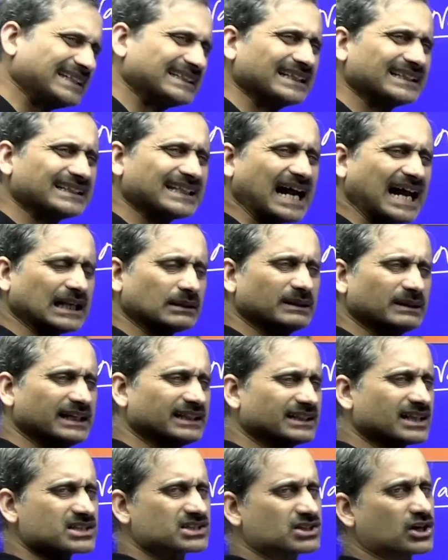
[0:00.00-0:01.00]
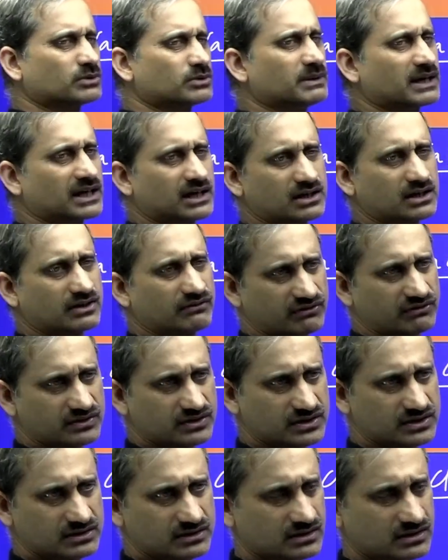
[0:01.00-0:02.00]
in that plate does not make a
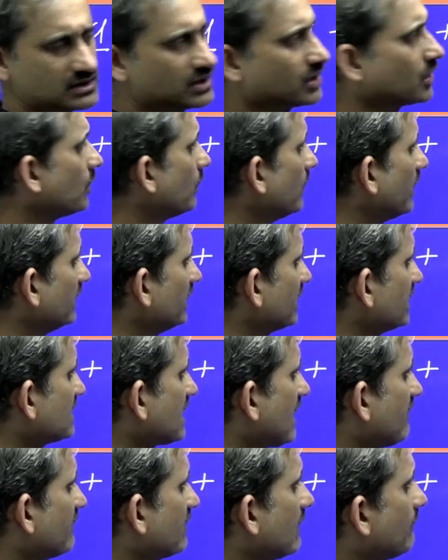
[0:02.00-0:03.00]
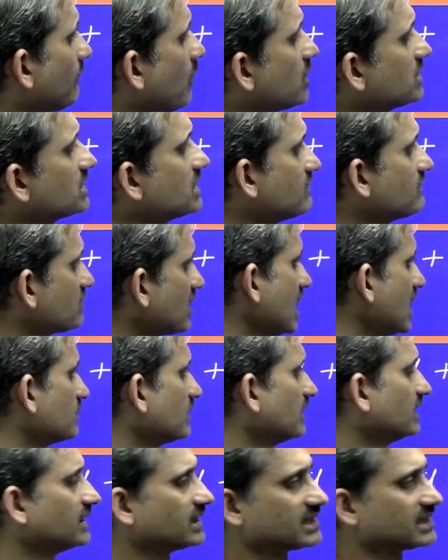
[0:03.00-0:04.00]
difference. Whether it is having a positive charge,
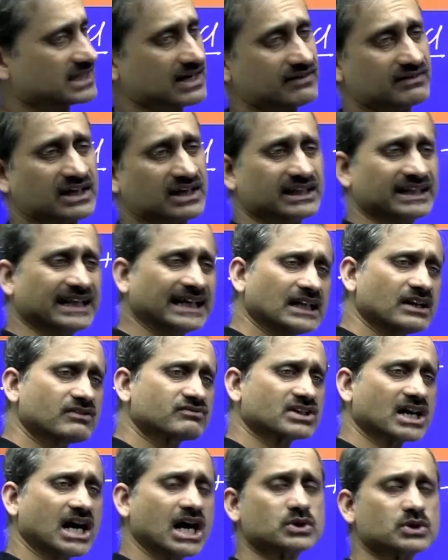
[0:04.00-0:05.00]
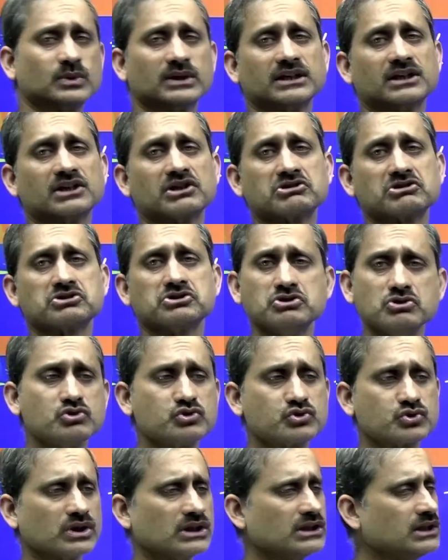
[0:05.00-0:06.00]
whether it is having a negative charge, whether it is
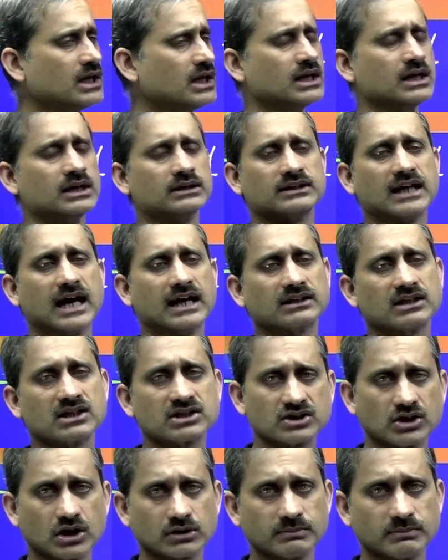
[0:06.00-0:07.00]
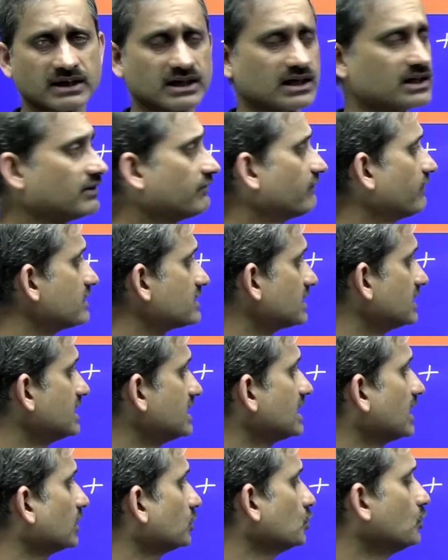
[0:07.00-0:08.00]
neutral, that does not make a difference. These
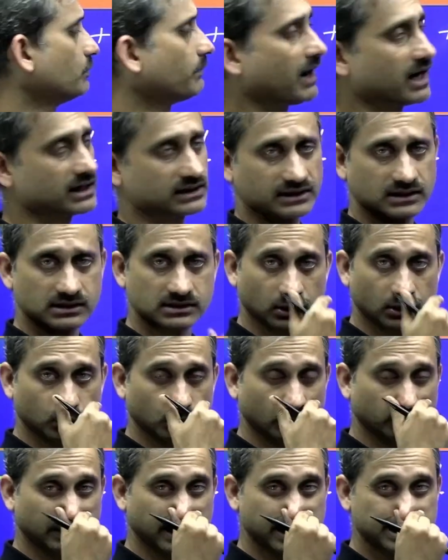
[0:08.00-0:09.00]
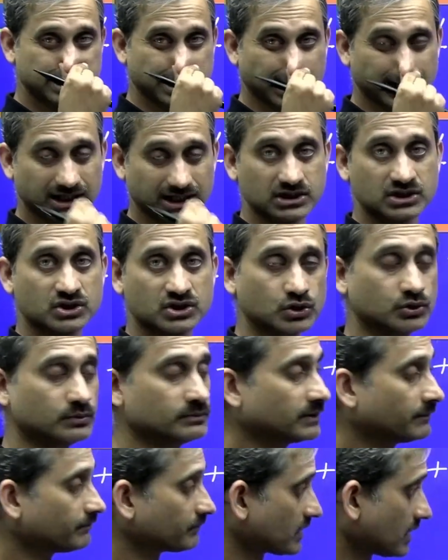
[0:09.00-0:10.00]
are 2 particles, the 2 plates are
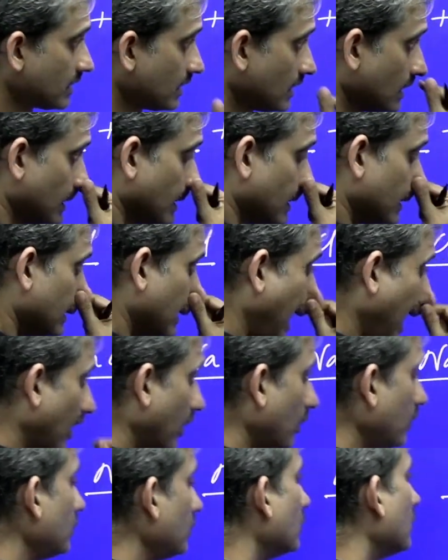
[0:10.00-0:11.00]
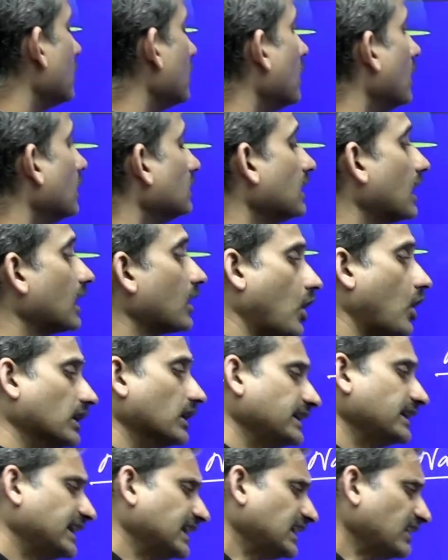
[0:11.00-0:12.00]
consumed. Now, the
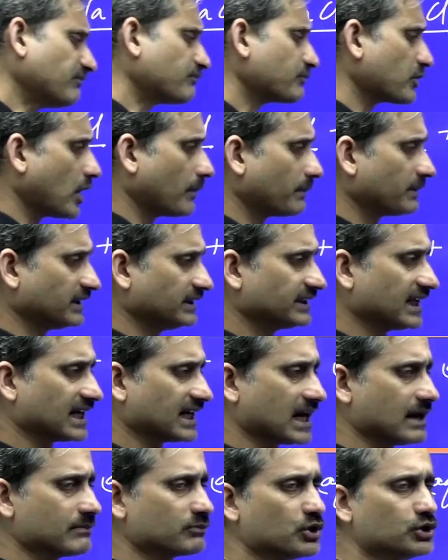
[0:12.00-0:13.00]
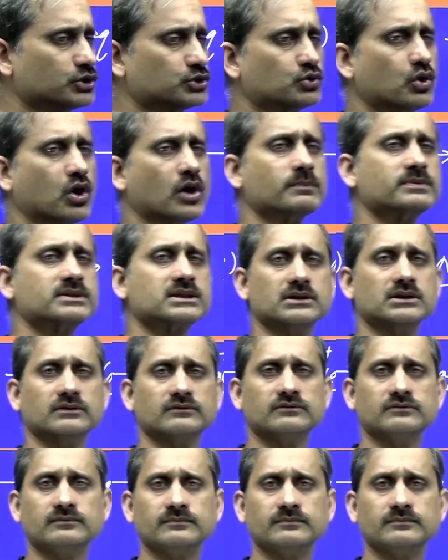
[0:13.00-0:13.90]
colligative property that I am going to observe